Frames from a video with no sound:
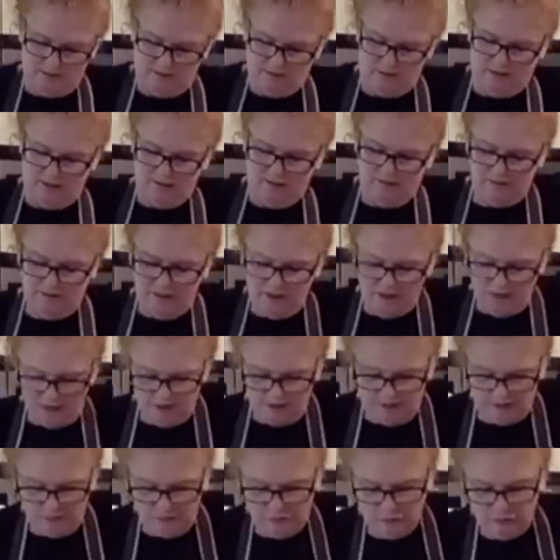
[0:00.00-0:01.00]
And that
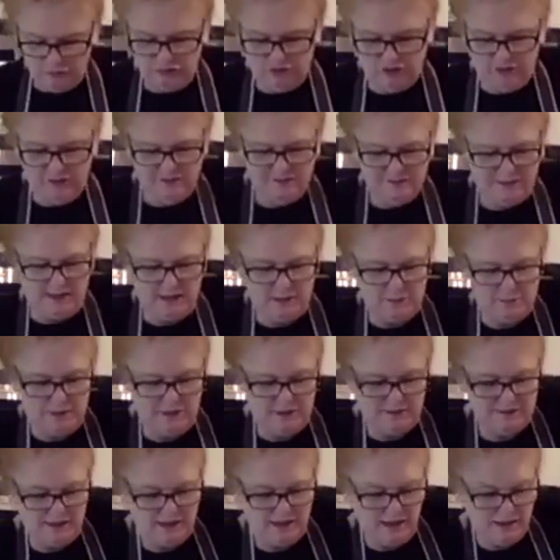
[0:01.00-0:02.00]
is your cheesecake made.
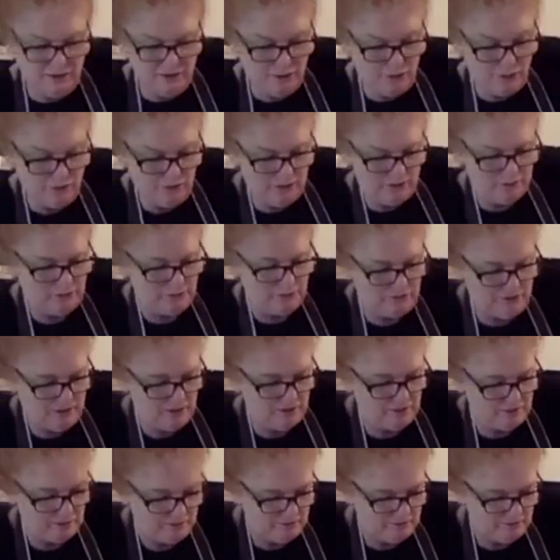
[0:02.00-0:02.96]
How quick was that?